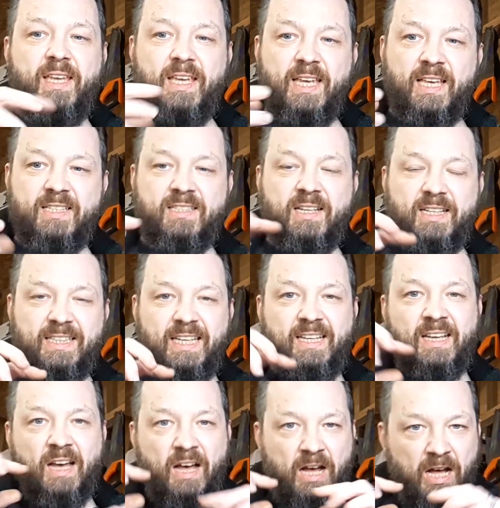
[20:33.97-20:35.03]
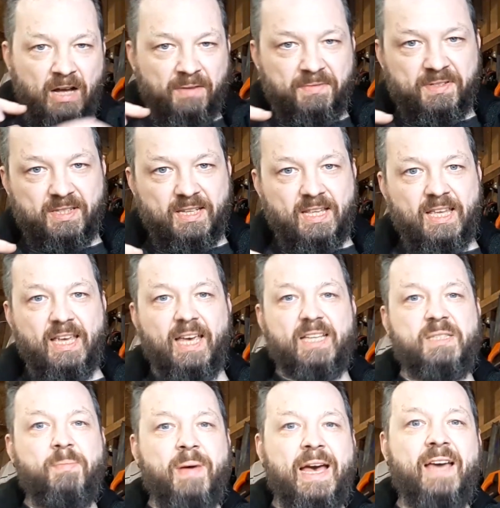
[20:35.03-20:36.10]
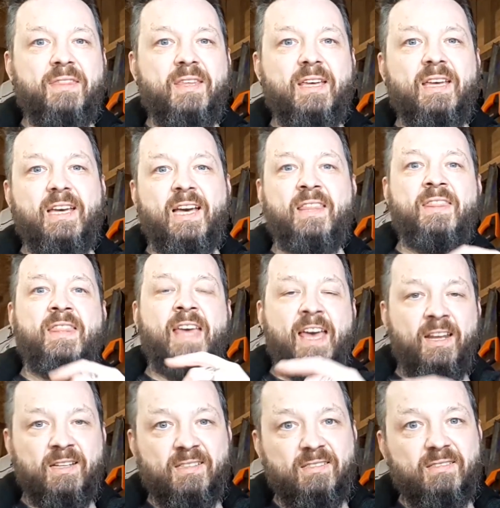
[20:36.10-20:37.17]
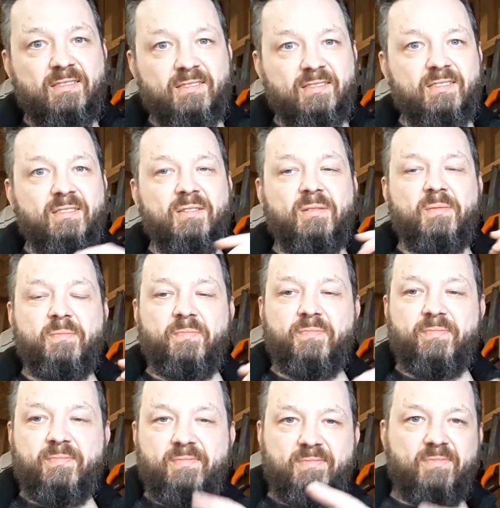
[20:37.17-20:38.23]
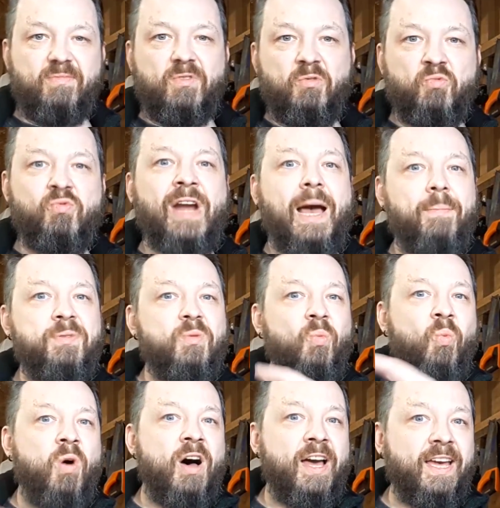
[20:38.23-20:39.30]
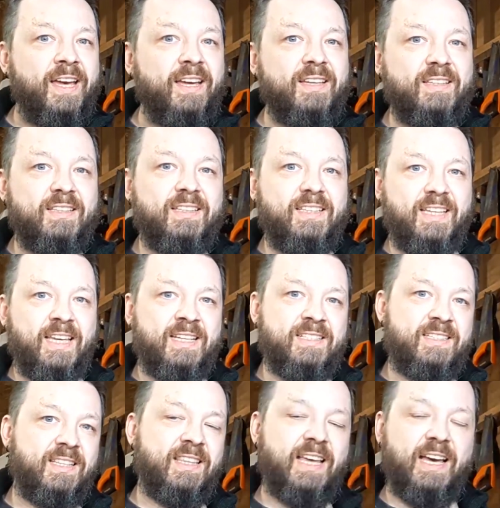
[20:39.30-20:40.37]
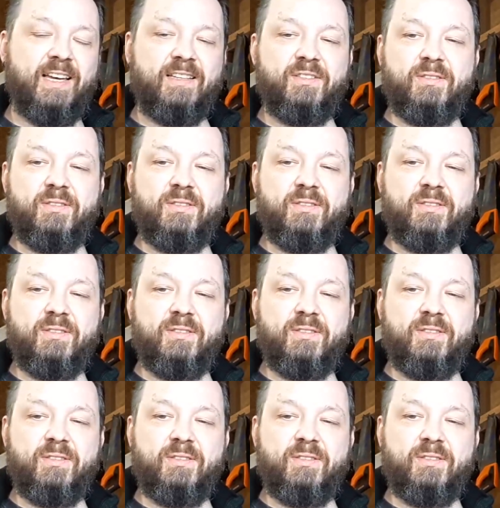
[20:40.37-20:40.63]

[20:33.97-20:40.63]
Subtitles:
It's like he carves its path and then wraps wire into that